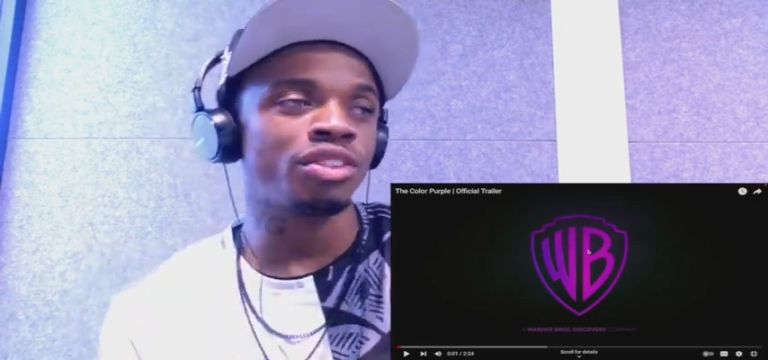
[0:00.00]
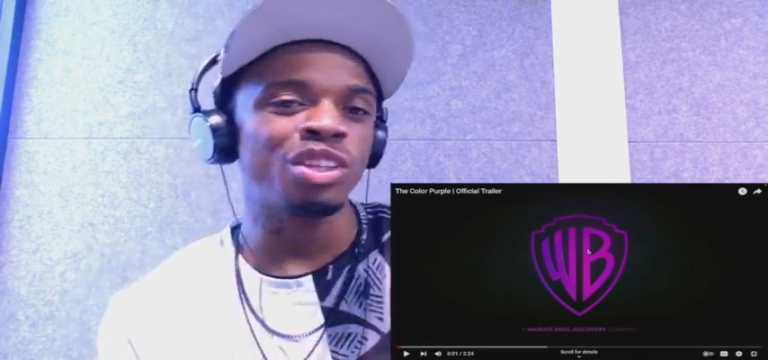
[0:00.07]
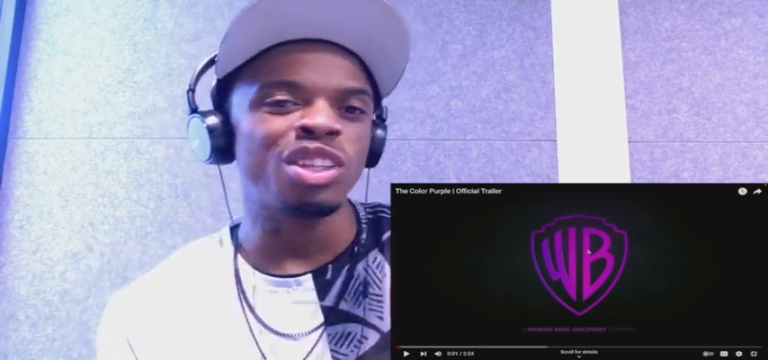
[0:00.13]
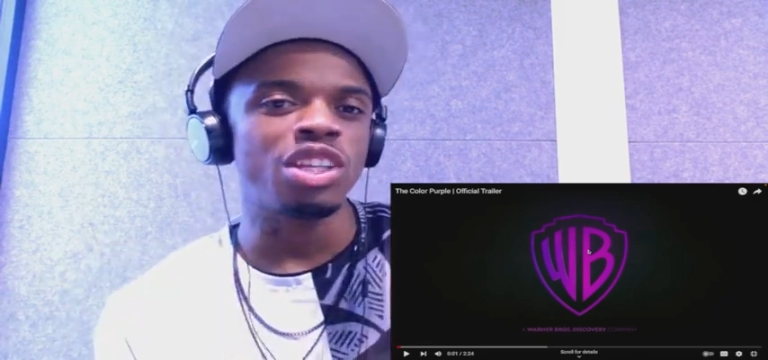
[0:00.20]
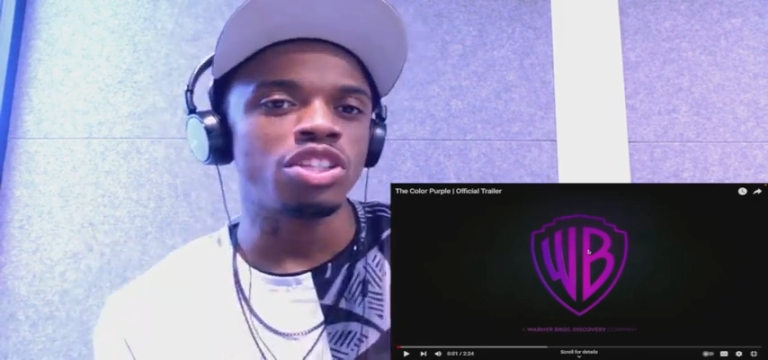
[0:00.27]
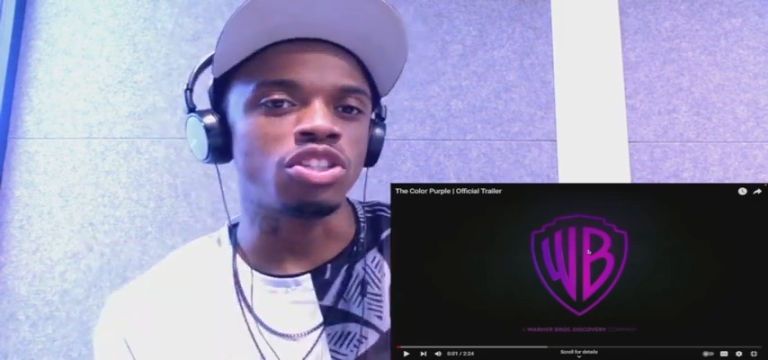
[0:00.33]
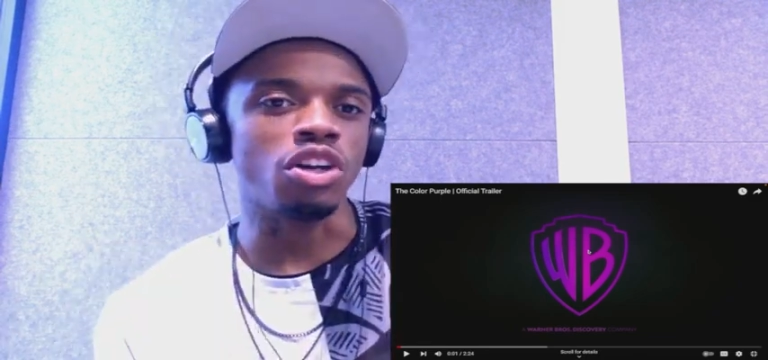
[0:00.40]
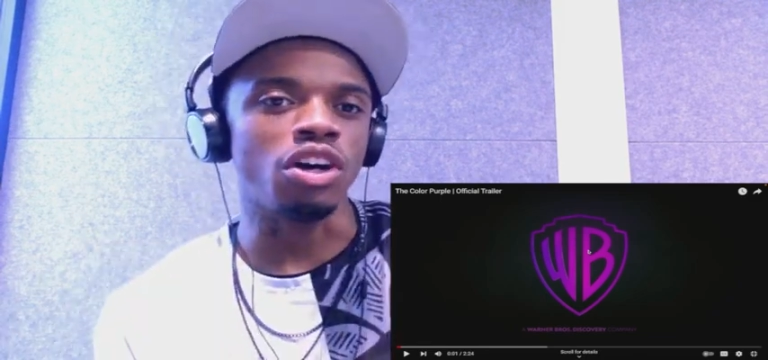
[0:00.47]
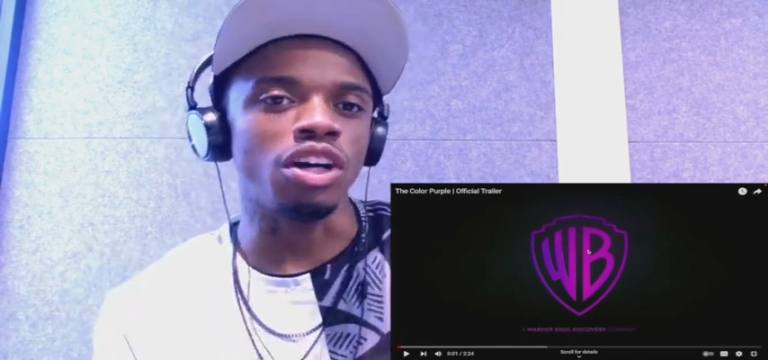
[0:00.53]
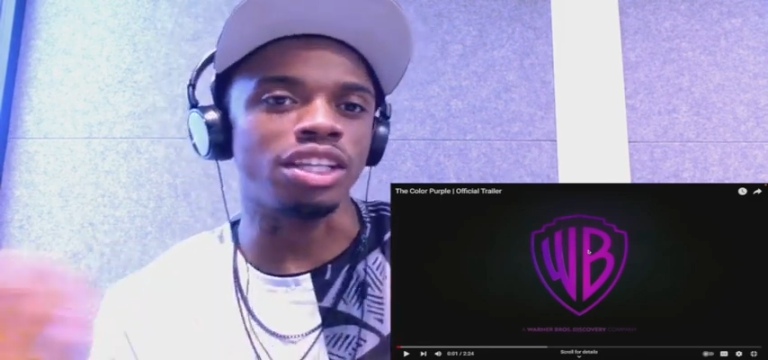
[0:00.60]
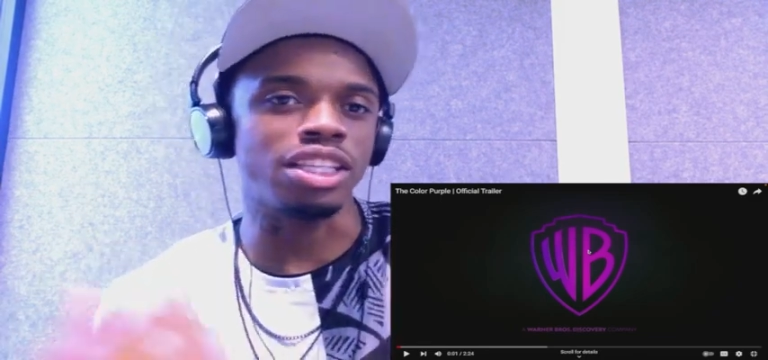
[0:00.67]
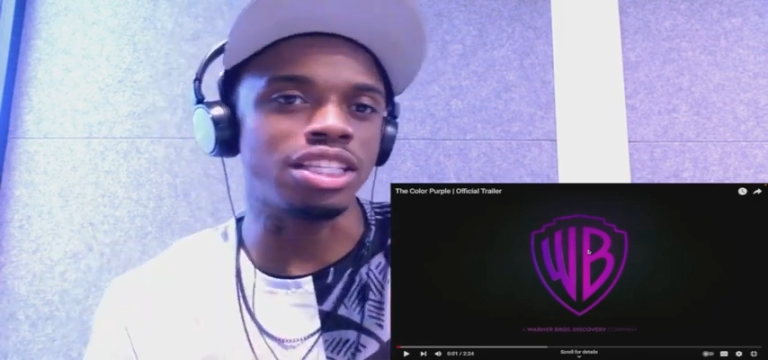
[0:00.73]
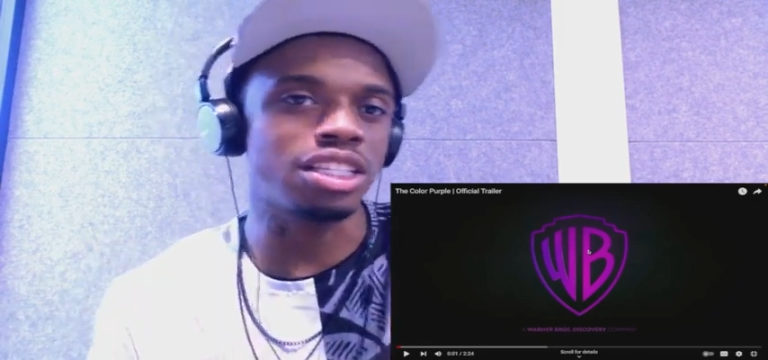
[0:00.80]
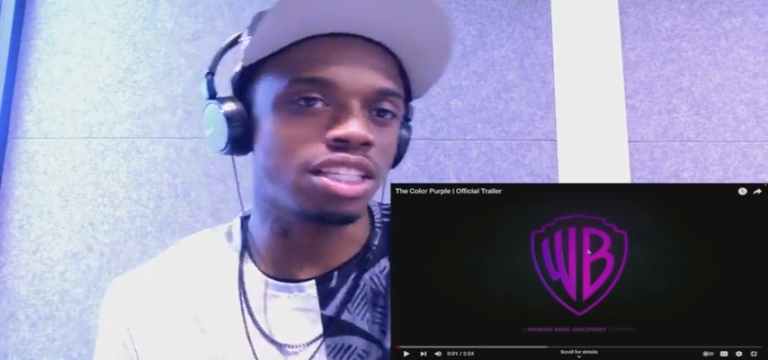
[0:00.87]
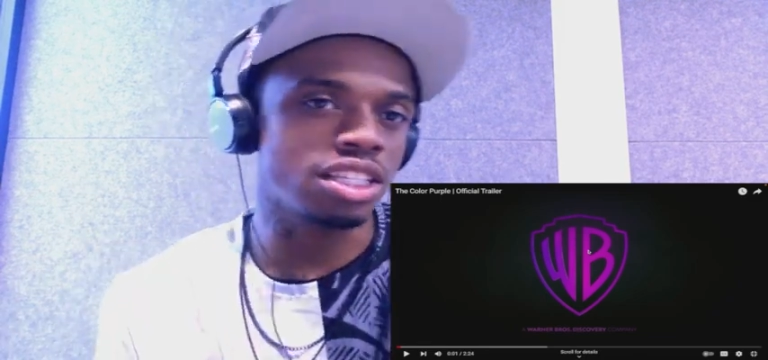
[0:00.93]
So like,
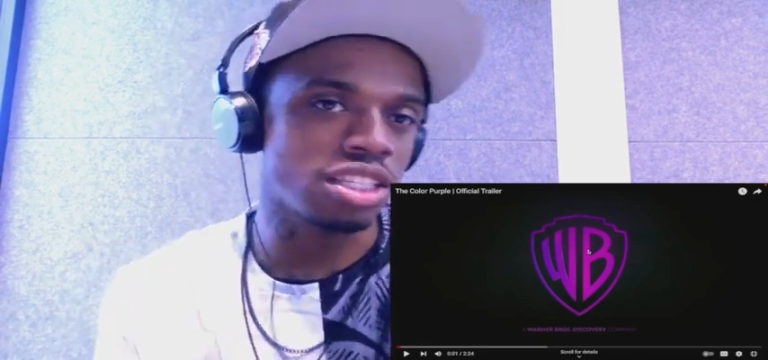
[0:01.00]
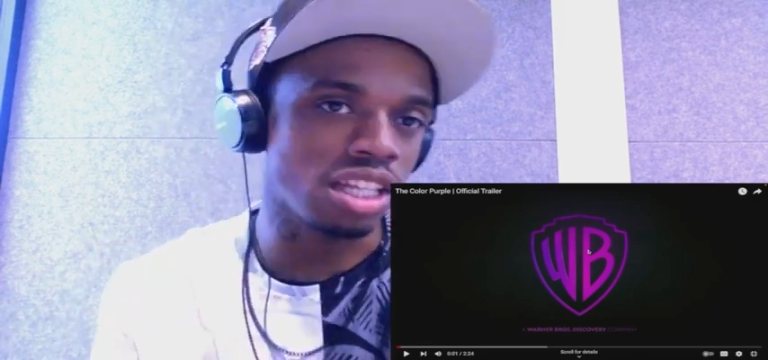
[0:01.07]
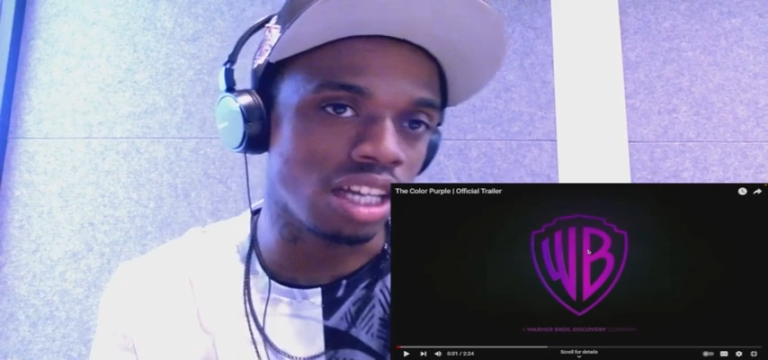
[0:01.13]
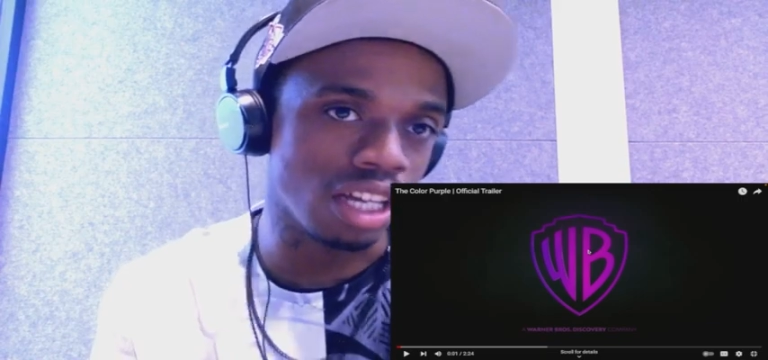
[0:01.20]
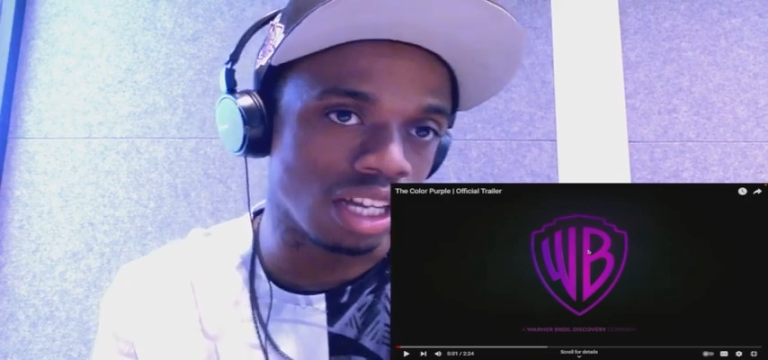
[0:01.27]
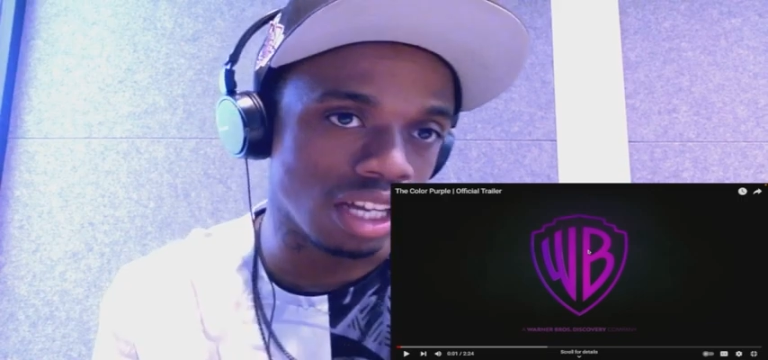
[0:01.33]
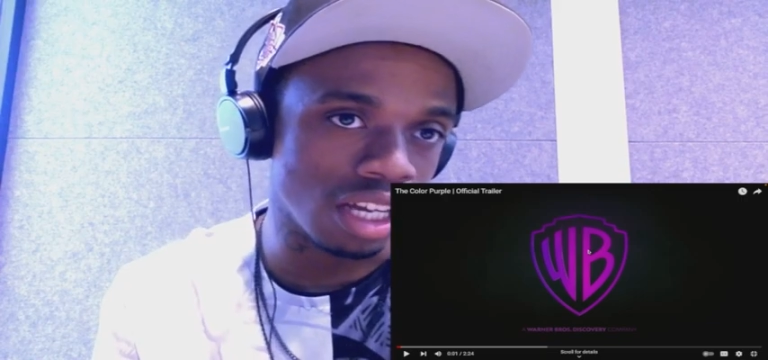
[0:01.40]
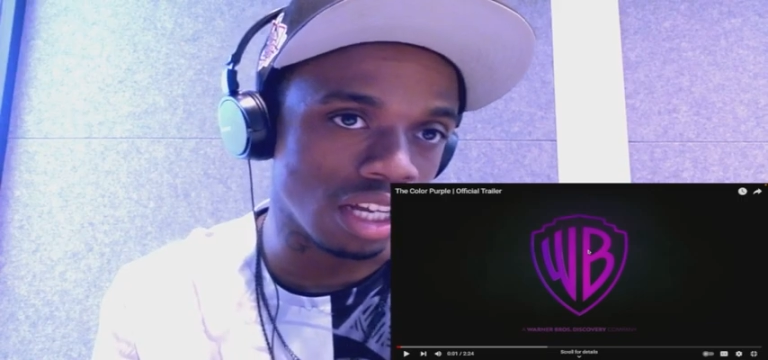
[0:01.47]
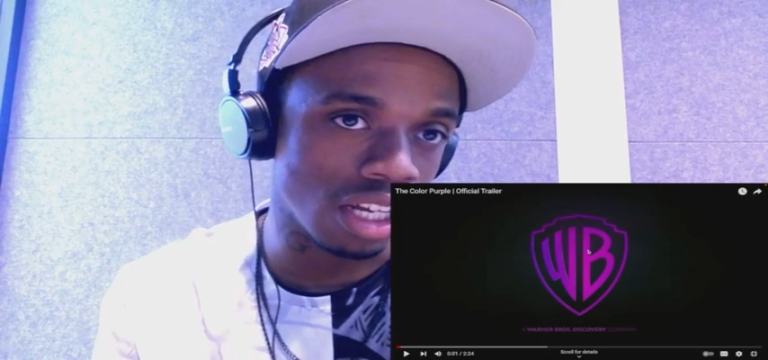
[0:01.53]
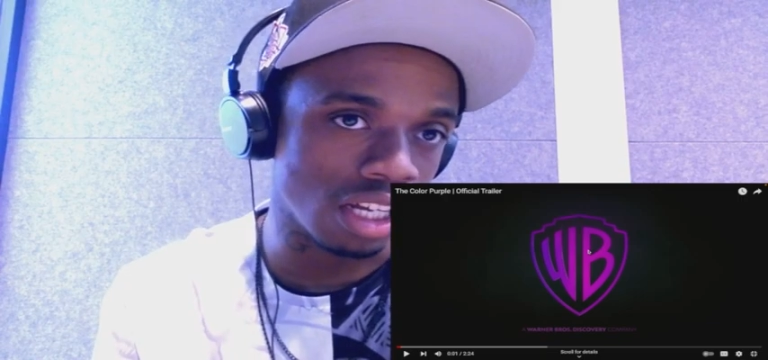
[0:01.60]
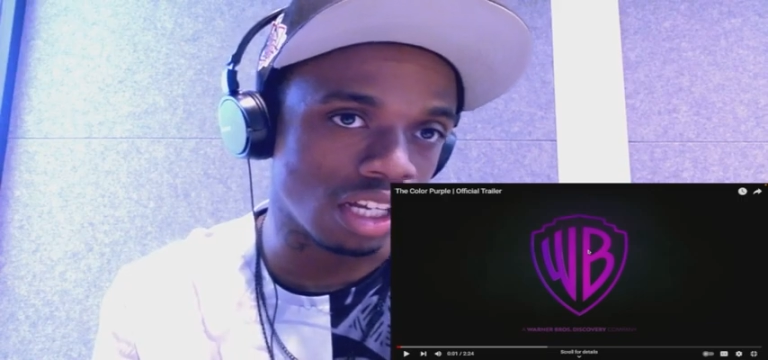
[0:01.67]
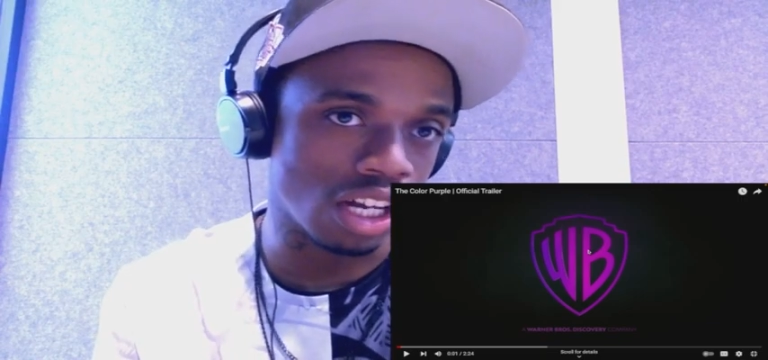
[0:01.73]
this is the